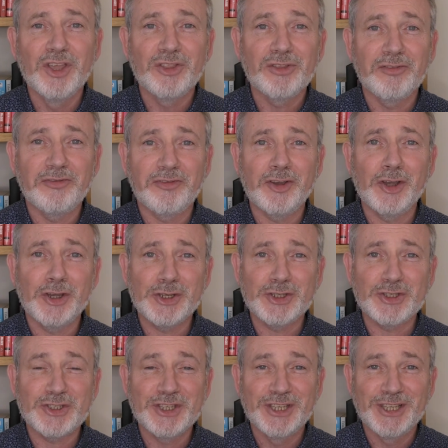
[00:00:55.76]
The
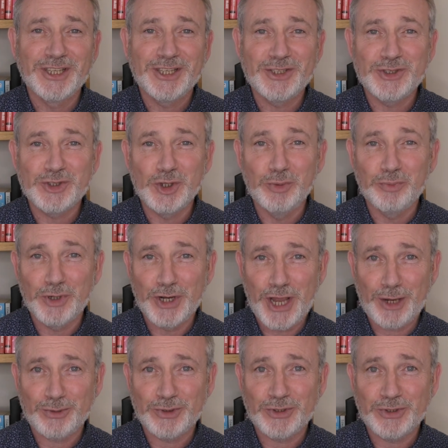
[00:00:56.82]
first is to
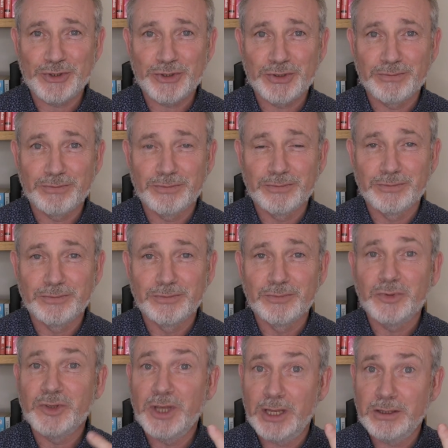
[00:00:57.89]
pronounce,
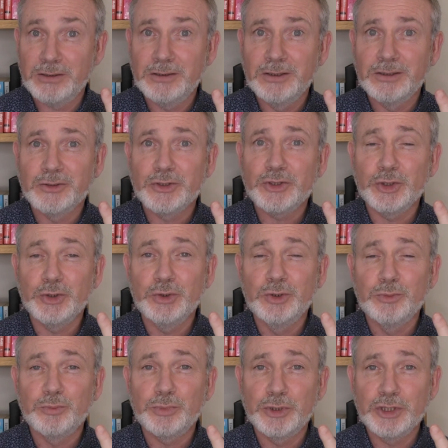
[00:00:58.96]
then to
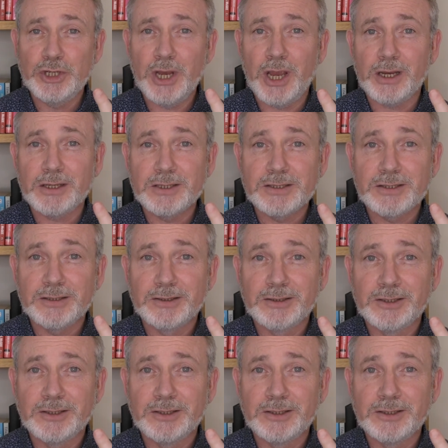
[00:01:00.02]
project.